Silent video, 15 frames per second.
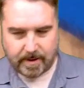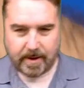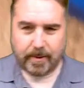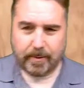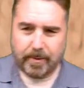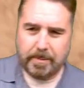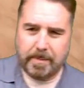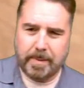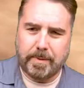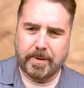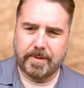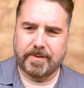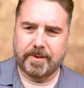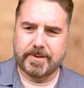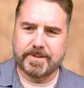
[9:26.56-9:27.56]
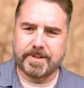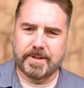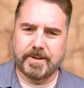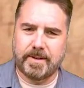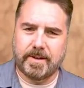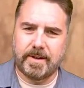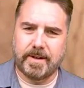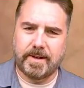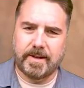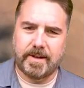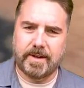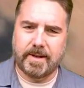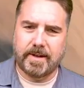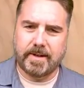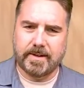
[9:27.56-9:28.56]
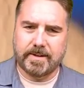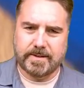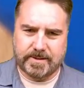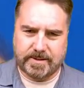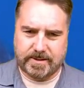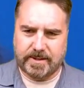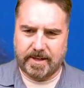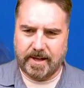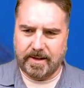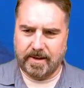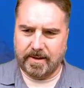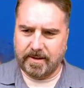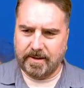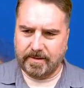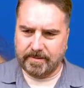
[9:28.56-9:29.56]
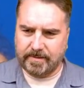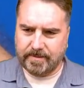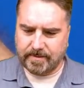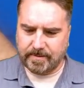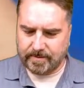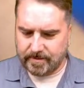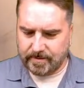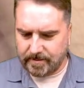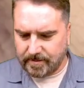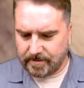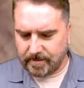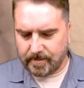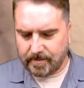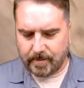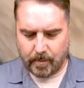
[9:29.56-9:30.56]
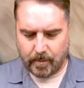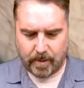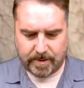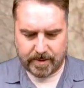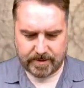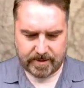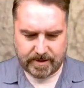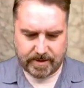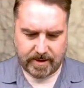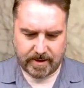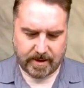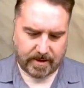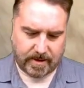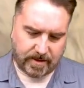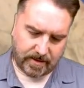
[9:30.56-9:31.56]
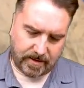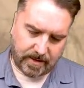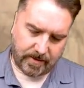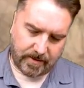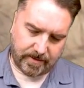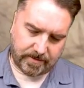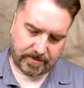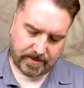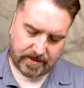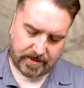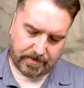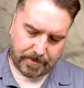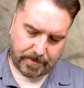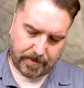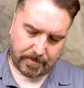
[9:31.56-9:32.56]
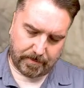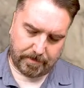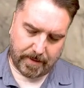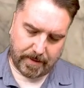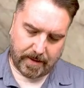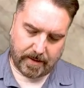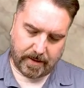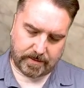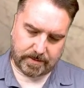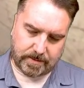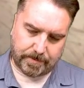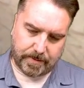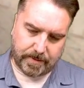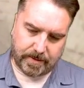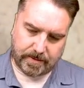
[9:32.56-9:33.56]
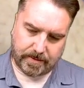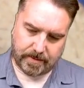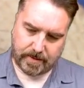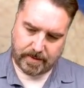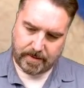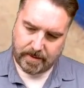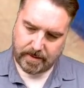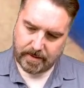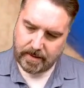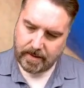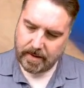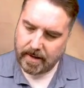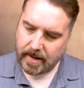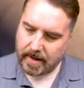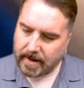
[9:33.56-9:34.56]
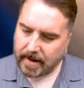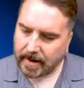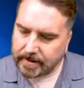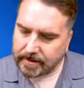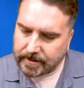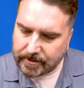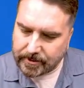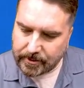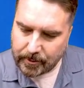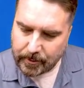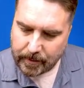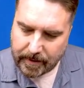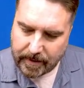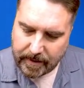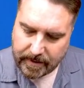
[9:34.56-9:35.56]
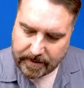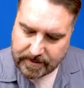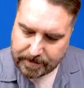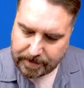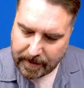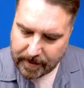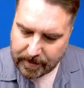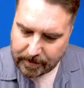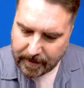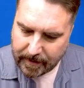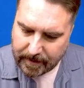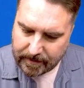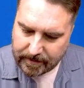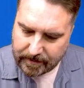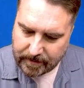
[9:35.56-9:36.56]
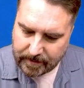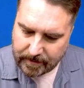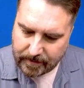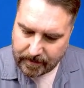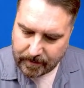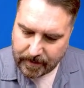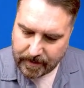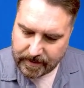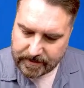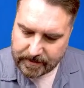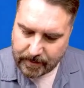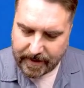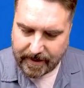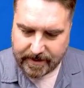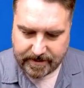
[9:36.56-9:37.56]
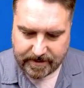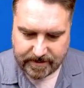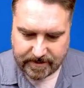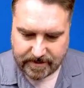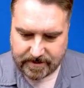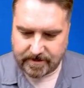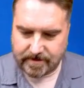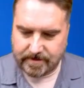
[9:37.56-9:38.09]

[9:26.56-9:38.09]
don't remember if there's a set of ones that they guarantee per box, but I got 2 Spider-Man ones. Well, I guess it's